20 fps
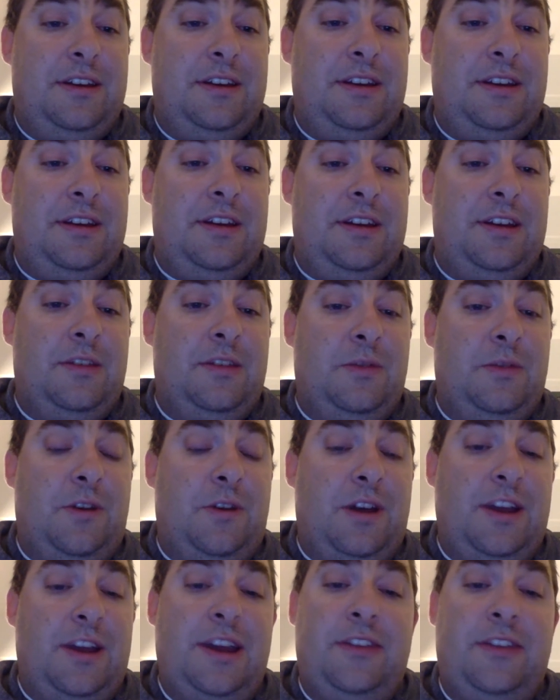And the
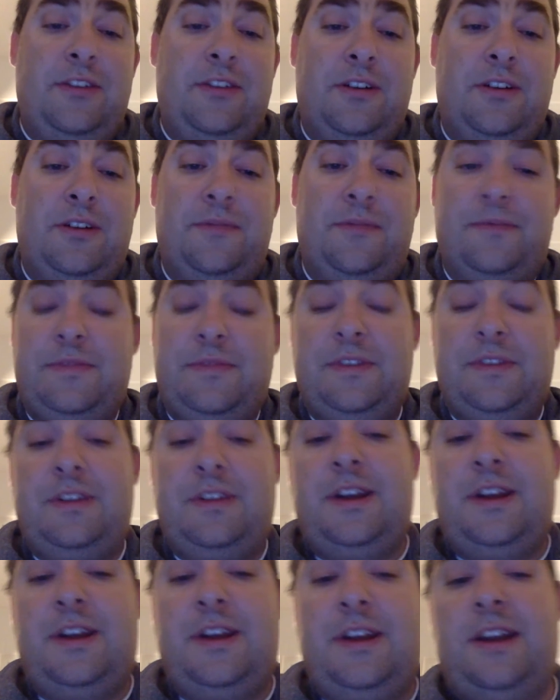Rockies are
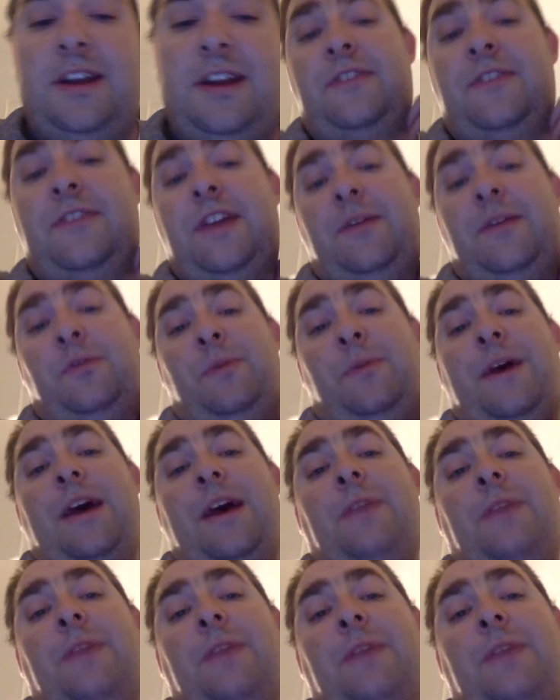9.5 games
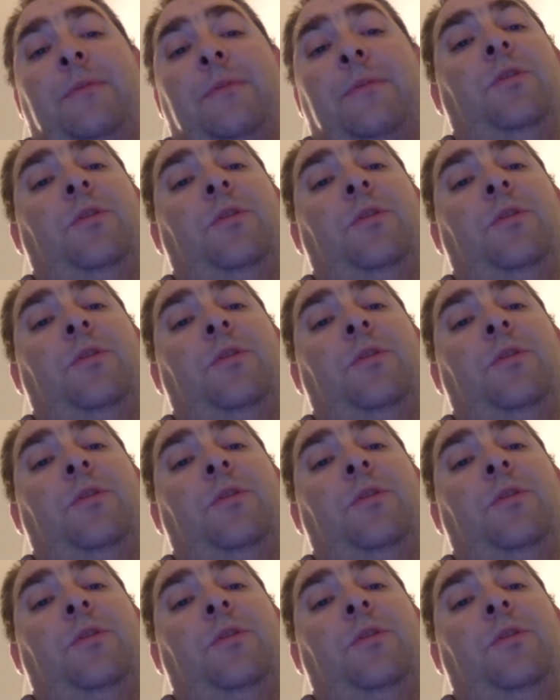back, but hold